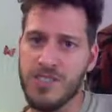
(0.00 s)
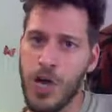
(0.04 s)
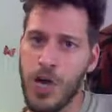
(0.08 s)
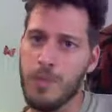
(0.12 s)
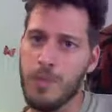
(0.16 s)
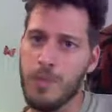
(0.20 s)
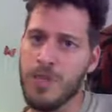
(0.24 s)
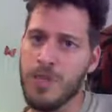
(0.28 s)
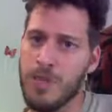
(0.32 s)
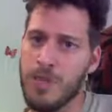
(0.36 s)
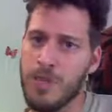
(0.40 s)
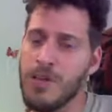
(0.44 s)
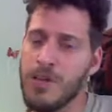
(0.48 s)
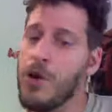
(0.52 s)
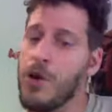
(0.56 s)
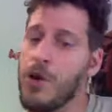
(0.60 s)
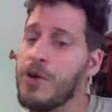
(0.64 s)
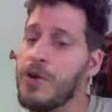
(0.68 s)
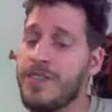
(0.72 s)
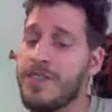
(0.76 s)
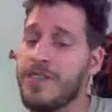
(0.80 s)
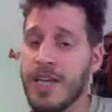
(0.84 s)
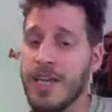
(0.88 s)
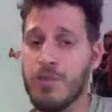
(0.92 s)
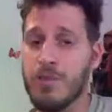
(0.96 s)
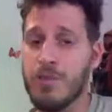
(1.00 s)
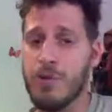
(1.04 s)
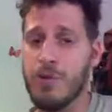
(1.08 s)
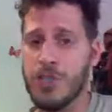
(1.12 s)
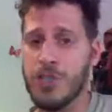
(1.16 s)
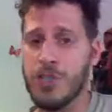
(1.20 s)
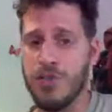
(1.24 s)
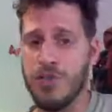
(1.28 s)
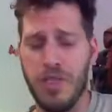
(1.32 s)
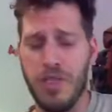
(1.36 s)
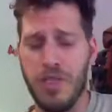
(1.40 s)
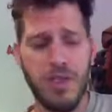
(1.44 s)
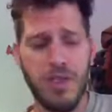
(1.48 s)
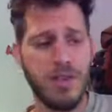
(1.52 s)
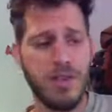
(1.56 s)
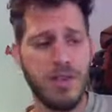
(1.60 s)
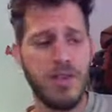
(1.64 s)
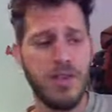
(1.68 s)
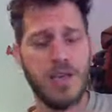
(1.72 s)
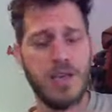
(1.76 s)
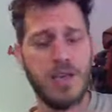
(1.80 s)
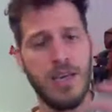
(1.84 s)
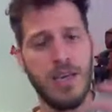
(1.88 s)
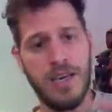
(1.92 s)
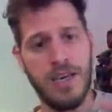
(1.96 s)
below and tell me what you think,
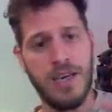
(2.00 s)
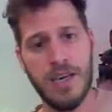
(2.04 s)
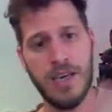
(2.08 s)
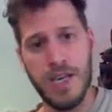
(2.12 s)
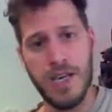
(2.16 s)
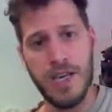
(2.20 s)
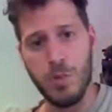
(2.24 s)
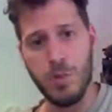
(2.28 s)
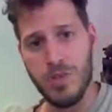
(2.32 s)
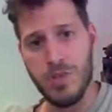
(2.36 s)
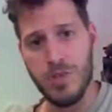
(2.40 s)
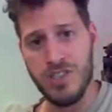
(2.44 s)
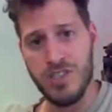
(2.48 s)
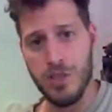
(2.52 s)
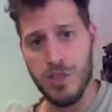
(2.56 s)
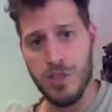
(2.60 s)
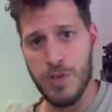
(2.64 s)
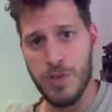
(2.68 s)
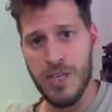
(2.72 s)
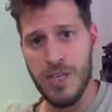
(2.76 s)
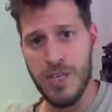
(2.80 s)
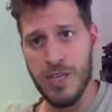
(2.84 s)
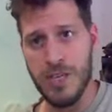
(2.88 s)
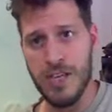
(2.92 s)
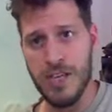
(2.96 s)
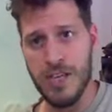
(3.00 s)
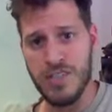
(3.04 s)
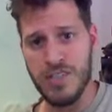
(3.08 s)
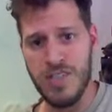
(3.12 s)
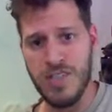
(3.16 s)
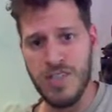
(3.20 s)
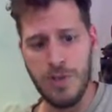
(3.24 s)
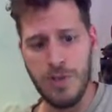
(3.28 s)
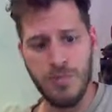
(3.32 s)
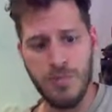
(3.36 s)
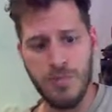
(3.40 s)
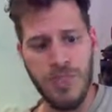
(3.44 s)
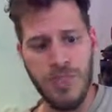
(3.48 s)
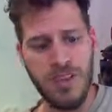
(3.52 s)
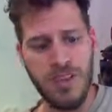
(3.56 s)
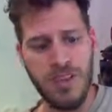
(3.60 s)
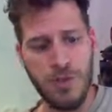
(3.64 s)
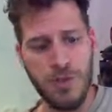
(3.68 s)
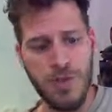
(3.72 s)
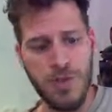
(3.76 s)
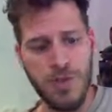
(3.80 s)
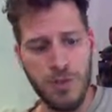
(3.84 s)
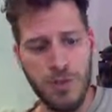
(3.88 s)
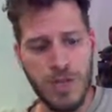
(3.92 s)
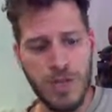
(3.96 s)
and we'll see you again next time. Thank you very
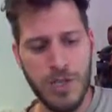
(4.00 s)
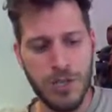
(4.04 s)
much.